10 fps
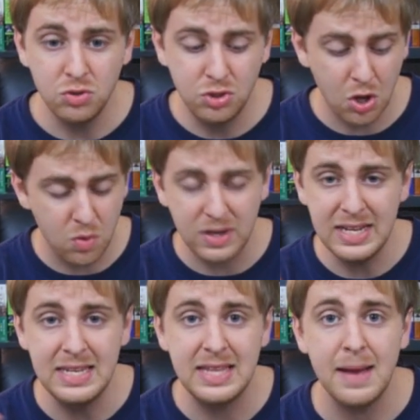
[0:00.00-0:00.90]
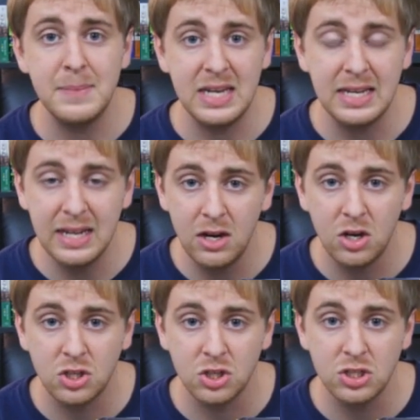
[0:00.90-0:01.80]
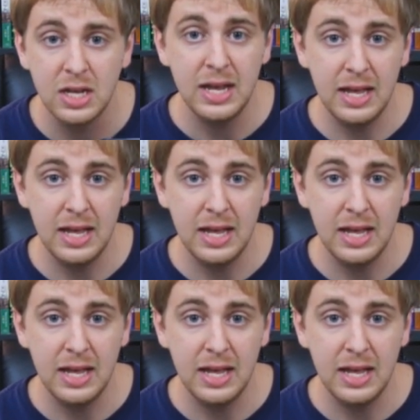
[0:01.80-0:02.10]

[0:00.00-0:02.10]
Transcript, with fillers: You don't need that many characters.